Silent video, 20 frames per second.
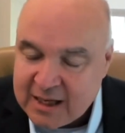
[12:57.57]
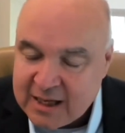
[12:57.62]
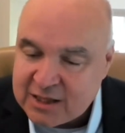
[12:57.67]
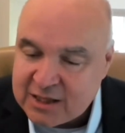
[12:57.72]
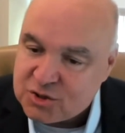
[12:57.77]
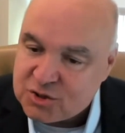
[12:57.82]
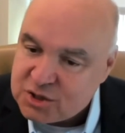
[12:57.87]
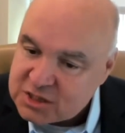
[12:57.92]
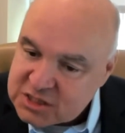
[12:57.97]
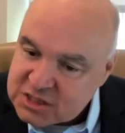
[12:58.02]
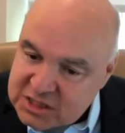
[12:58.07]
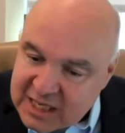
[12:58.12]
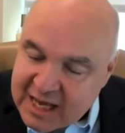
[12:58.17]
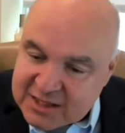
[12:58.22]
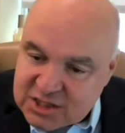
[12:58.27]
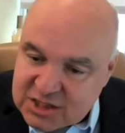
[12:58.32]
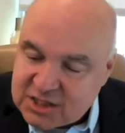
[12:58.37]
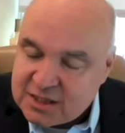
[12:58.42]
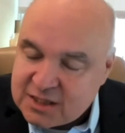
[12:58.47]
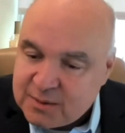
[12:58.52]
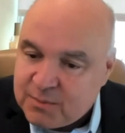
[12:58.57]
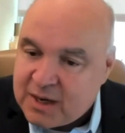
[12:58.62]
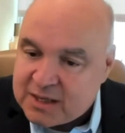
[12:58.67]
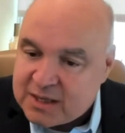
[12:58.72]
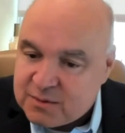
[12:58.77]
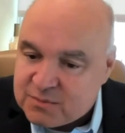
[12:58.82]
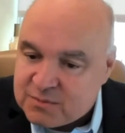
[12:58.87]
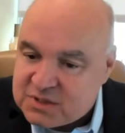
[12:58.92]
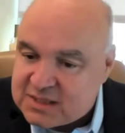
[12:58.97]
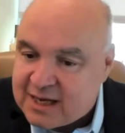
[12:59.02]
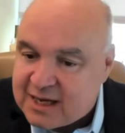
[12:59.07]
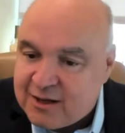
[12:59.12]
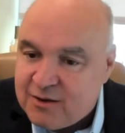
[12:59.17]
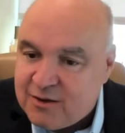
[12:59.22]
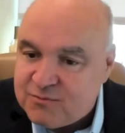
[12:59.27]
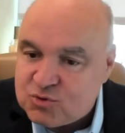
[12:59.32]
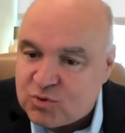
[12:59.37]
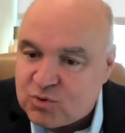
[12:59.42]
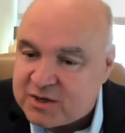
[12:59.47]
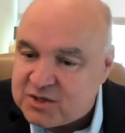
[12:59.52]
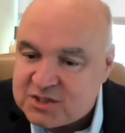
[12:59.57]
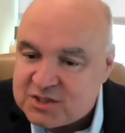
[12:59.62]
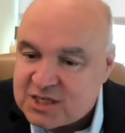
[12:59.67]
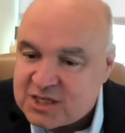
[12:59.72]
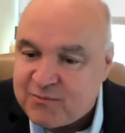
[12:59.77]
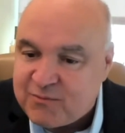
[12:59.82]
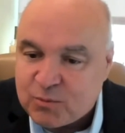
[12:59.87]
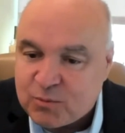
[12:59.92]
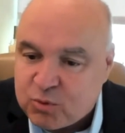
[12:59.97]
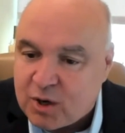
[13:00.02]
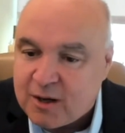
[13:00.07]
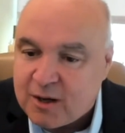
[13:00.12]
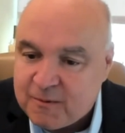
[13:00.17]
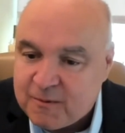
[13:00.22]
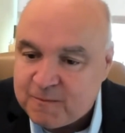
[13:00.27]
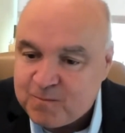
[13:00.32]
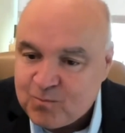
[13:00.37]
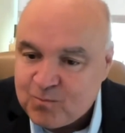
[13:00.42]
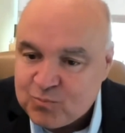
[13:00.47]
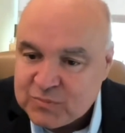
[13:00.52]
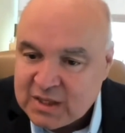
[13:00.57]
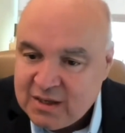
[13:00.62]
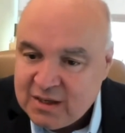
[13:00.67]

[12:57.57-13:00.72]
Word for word: If they're just not sitting by themselves trying to solve a problem.